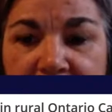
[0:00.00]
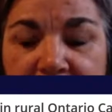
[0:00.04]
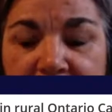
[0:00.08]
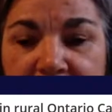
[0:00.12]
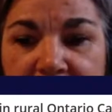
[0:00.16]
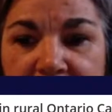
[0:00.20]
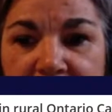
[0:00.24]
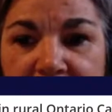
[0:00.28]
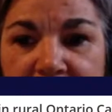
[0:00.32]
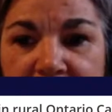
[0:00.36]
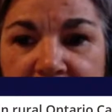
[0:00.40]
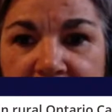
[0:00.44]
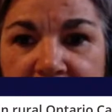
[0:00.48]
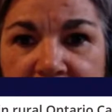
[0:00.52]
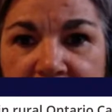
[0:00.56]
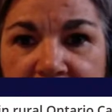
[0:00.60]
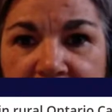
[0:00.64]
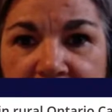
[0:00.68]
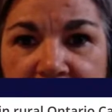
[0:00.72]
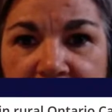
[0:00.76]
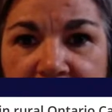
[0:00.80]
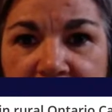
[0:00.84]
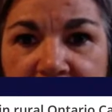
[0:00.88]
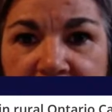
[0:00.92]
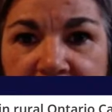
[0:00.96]

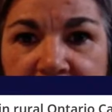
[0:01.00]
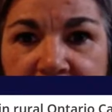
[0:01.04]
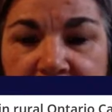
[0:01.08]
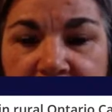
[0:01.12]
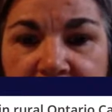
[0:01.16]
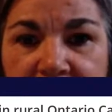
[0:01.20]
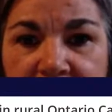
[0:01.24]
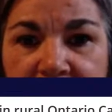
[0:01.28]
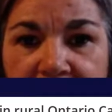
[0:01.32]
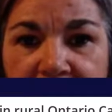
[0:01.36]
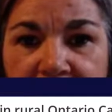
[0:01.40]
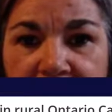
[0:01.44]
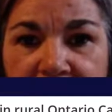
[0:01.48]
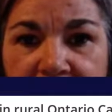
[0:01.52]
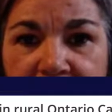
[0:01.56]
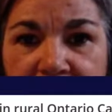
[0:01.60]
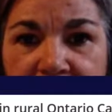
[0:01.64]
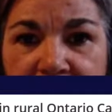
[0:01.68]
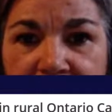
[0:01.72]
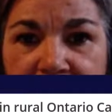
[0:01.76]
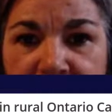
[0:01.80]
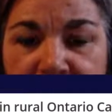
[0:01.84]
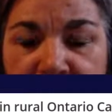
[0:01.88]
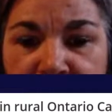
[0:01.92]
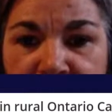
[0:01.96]
the
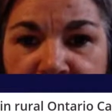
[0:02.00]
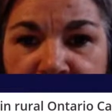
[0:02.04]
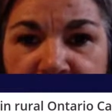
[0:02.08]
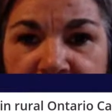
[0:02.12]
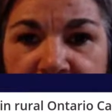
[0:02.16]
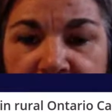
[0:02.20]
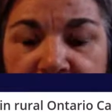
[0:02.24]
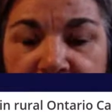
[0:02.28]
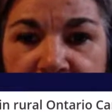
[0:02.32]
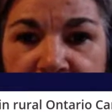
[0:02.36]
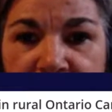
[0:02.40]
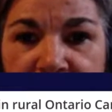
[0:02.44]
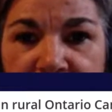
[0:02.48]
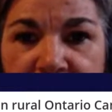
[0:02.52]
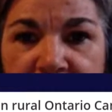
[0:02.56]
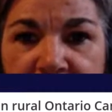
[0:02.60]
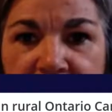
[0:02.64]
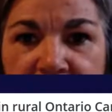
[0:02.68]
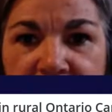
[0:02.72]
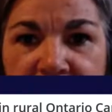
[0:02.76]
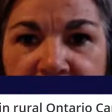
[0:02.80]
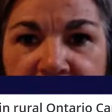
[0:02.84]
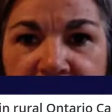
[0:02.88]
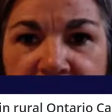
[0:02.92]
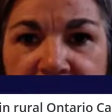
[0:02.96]
community radio
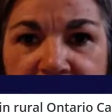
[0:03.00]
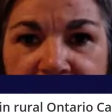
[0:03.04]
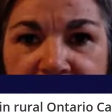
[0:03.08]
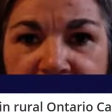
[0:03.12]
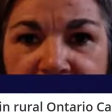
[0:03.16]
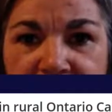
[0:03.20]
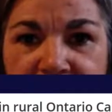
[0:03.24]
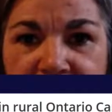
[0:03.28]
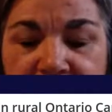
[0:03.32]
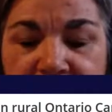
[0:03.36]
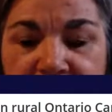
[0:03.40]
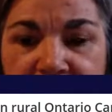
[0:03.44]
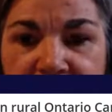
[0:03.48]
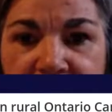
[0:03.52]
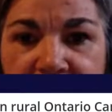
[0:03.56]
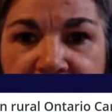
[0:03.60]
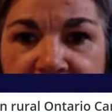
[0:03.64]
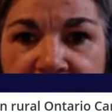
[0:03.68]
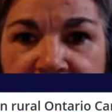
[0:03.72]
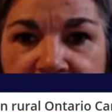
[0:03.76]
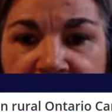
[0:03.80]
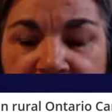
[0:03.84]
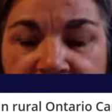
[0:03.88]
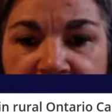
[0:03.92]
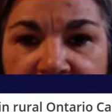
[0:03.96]
stations
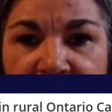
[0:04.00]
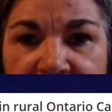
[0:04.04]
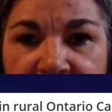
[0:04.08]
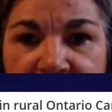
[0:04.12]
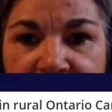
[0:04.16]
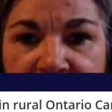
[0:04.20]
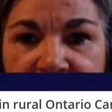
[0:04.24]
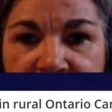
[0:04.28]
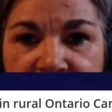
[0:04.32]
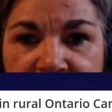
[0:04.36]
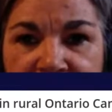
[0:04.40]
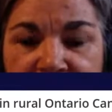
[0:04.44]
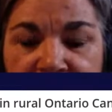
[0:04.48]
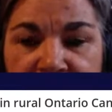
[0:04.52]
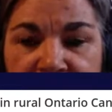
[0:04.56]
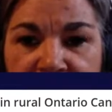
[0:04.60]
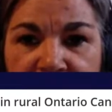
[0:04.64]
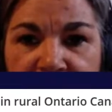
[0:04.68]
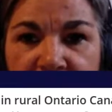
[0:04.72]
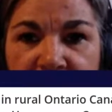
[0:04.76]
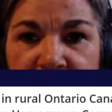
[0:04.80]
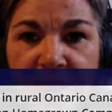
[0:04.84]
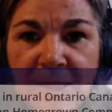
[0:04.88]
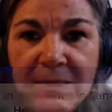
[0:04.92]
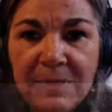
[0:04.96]
have a
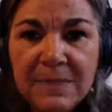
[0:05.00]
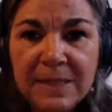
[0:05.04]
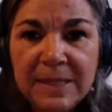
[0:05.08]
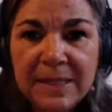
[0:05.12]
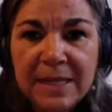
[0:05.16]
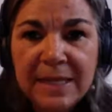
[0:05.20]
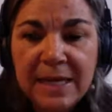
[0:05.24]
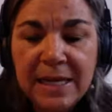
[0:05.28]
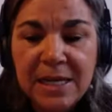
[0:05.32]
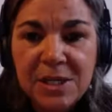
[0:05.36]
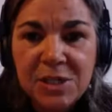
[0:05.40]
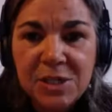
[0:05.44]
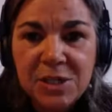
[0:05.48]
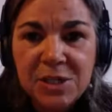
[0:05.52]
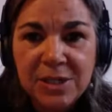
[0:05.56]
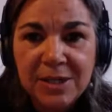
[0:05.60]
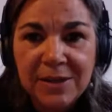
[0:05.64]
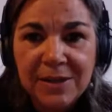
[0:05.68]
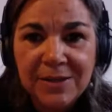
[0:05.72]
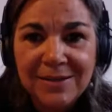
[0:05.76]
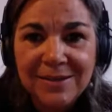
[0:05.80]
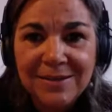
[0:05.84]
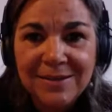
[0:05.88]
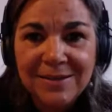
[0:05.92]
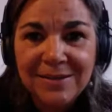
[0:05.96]
sacred
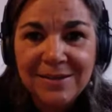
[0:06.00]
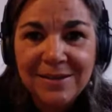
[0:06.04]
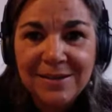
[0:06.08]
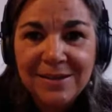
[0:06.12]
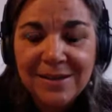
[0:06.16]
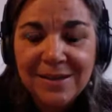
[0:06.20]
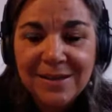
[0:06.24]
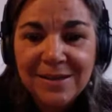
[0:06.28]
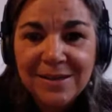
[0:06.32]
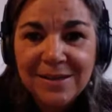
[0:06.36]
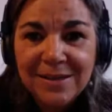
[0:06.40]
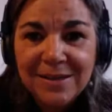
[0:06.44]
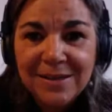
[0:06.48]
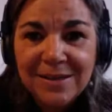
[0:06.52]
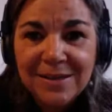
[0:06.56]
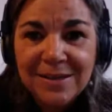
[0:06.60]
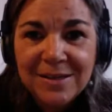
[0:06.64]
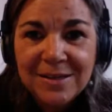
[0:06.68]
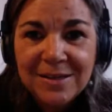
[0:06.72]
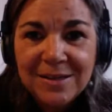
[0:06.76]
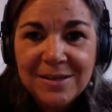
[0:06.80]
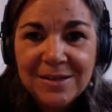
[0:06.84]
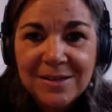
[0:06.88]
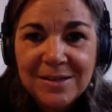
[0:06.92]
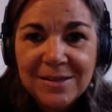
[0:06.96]
obligation
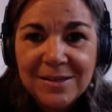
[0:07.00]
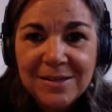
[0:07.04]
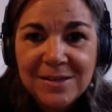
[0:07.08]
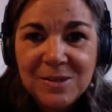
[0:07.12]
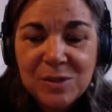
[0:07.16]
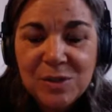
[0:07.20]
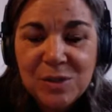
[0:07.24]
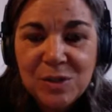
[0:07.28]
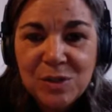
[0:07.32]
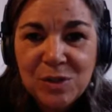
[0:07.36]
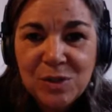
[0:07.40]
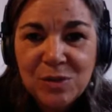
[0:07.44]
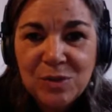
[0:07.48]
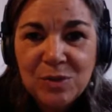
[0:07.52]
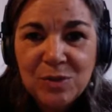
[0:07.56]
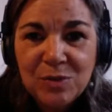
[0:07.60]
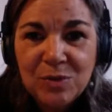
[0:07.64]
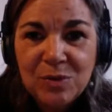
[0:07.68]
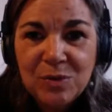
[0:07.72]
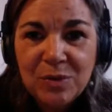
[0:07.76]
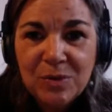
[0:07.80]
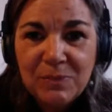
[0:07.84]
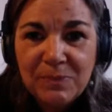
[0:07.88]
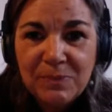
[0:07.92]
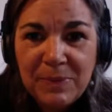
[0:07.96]

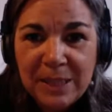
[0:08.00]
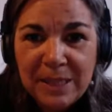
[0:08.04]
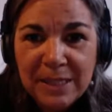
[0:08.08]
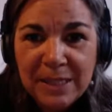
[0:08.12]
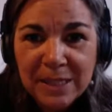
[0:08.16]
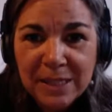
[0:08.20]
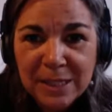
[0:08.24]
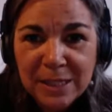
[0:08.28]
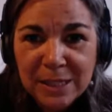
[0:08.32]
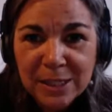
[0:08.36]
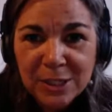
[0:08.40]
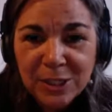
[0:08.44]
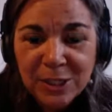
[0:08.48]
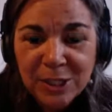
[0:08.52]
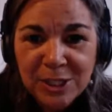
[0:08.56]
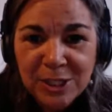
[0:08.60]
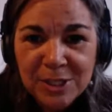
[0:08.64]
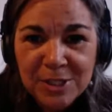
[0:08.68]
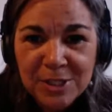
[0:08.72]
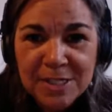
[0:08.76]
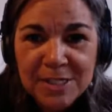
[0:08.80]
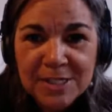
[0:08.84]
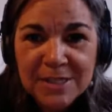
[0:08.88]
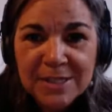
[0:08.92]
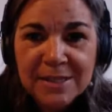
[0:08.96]
to be
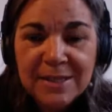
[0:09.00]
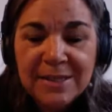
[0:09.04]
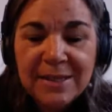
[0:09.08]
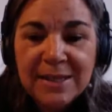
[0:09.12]
alert